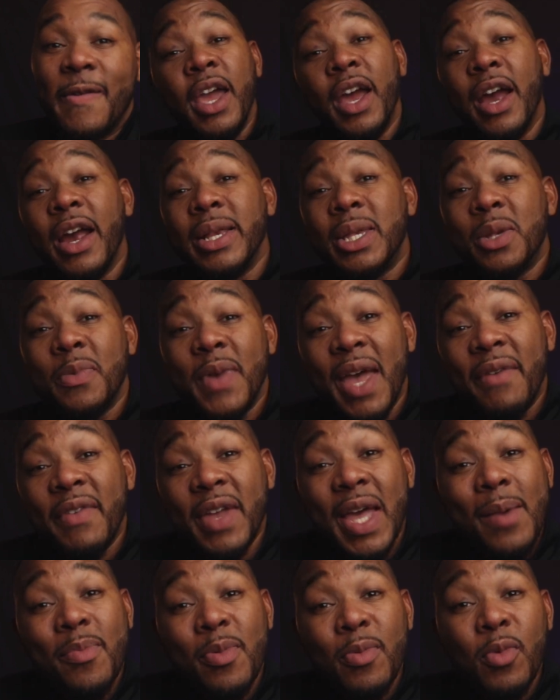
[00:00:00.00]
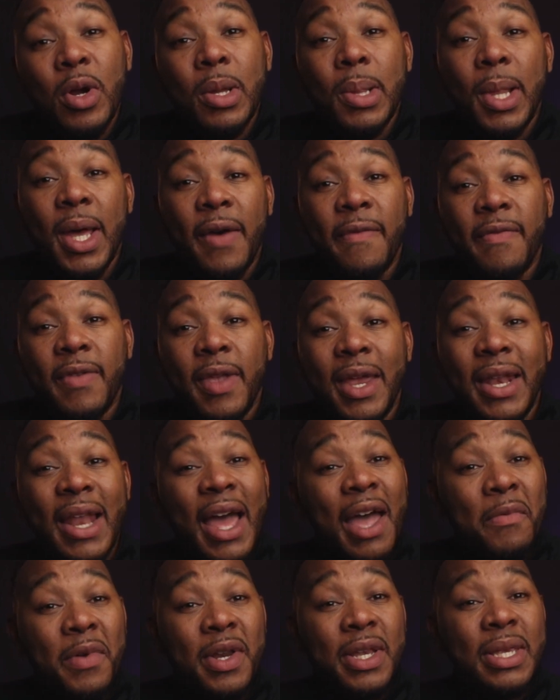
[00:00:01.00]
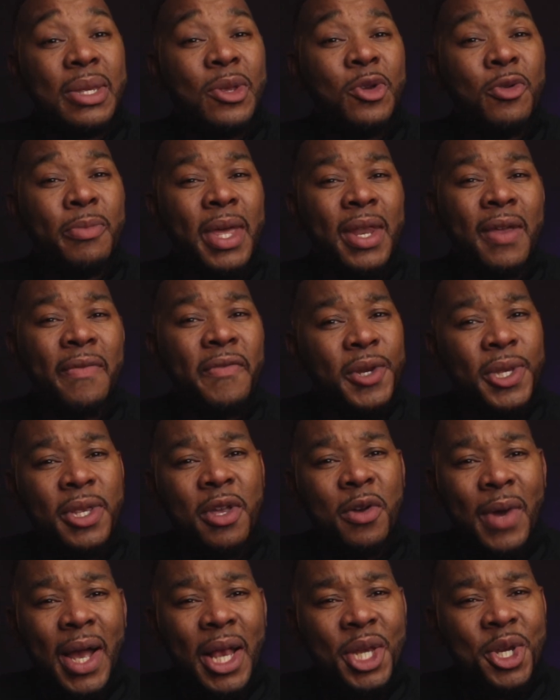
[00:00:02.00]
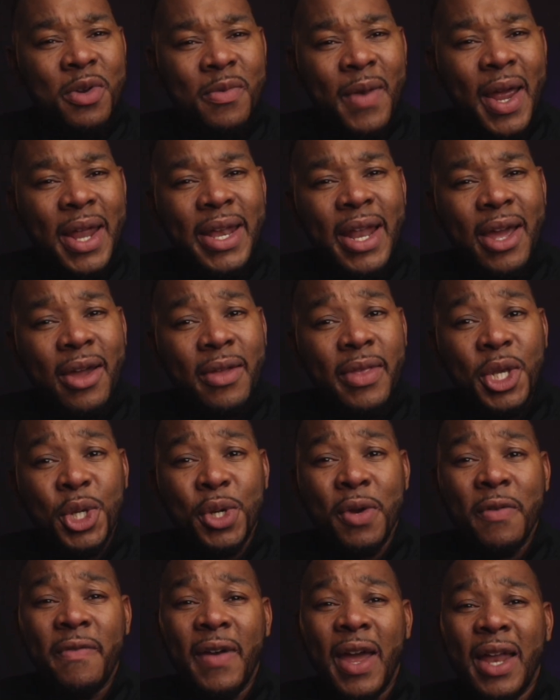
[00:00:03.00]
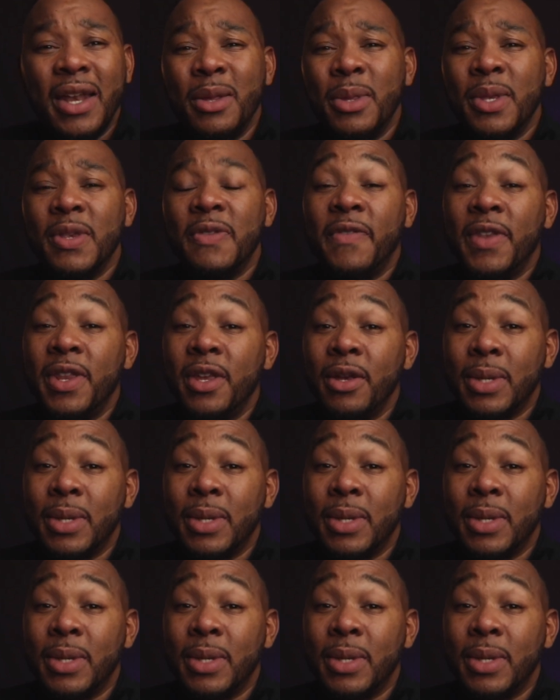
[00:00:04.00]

All right, so we have a couple more left, and I would assume that if you're still watching right now that you're finding this video